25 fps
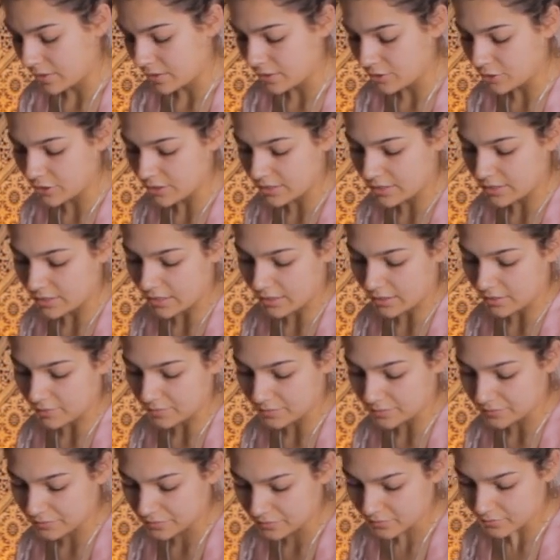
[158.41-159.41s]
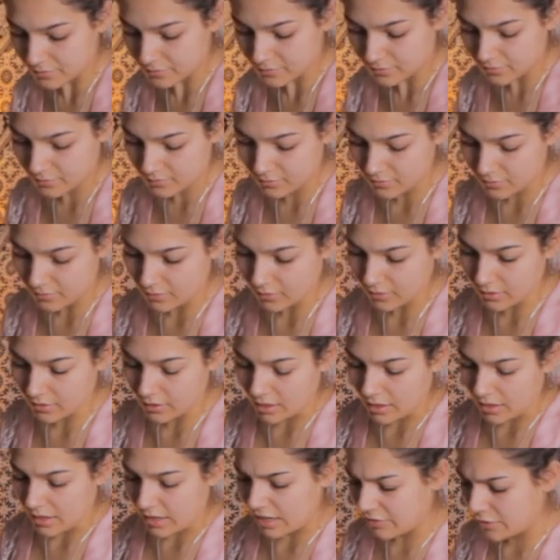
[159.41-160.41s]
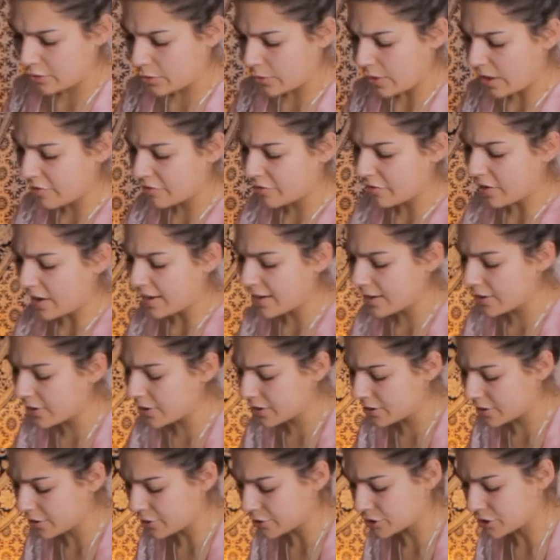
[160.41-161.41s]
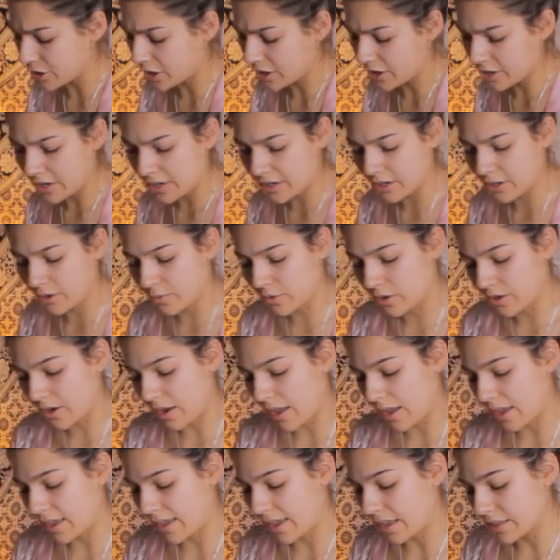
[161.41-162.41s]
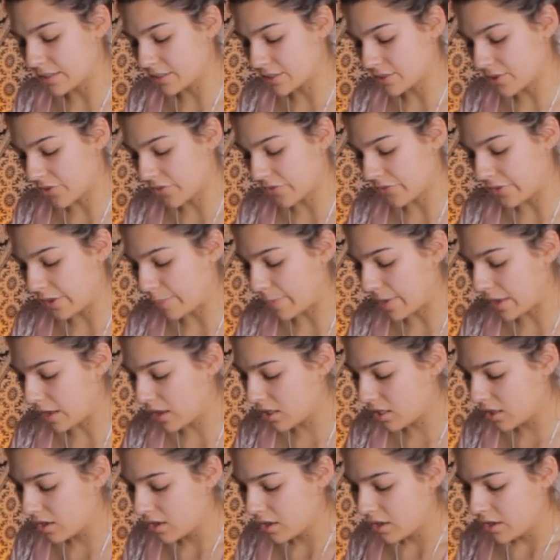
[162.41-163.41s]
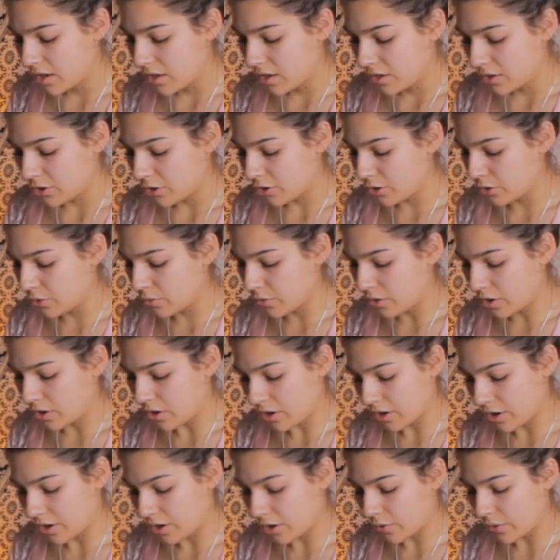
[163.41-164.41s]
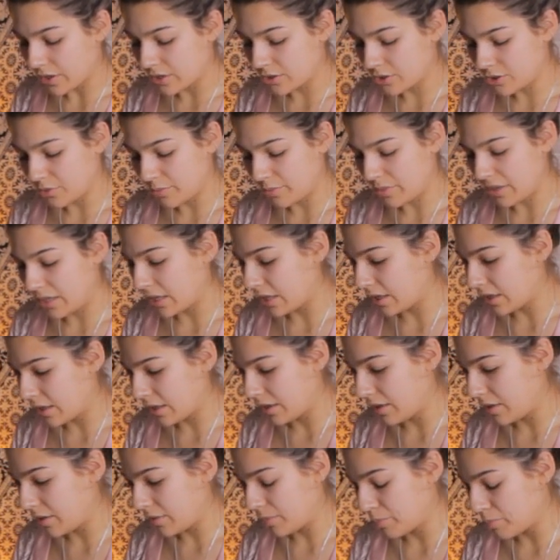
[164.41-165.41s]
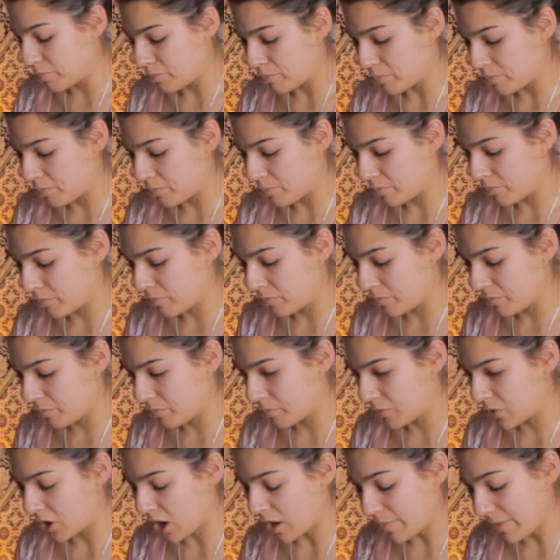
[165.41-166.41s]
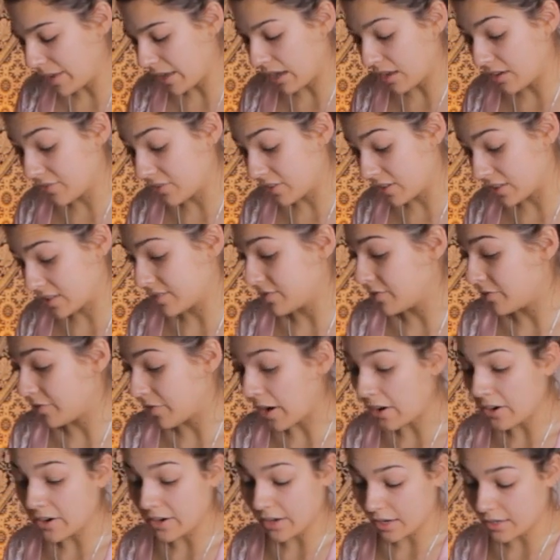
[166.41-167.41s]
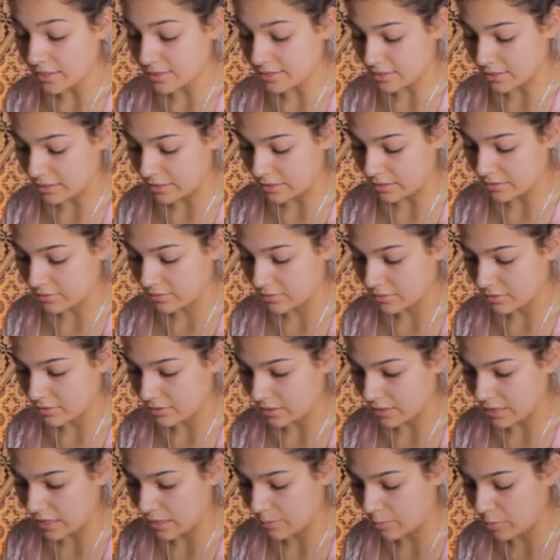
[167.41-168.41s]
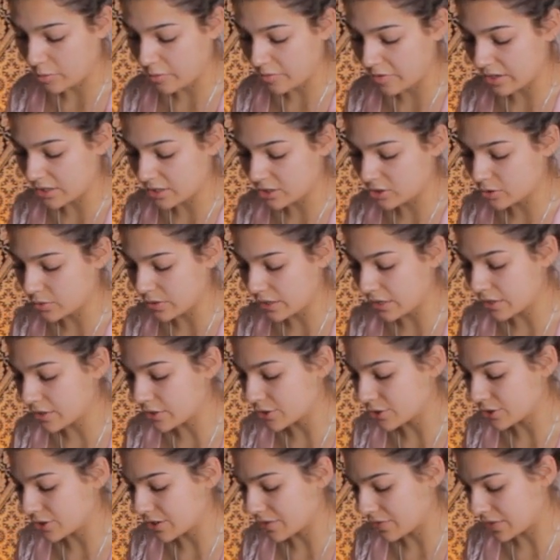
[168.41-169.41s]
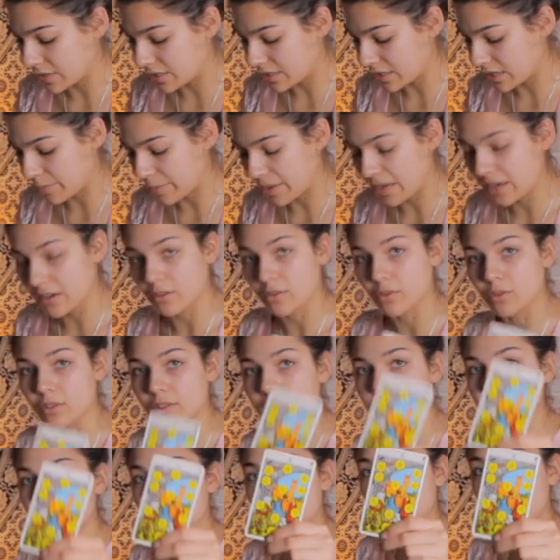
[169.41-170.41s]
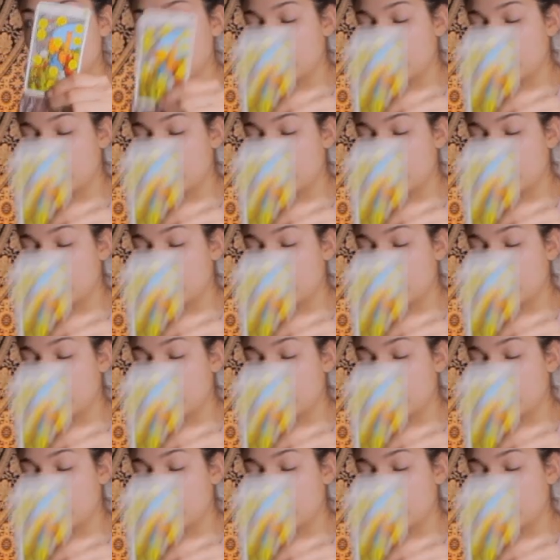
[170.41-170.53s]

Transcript: Interesting. If you have fire in your chart and you are a Cancer female, you are going to be coming out of this very nicely and moving into an energy of the Ten of Pentacles.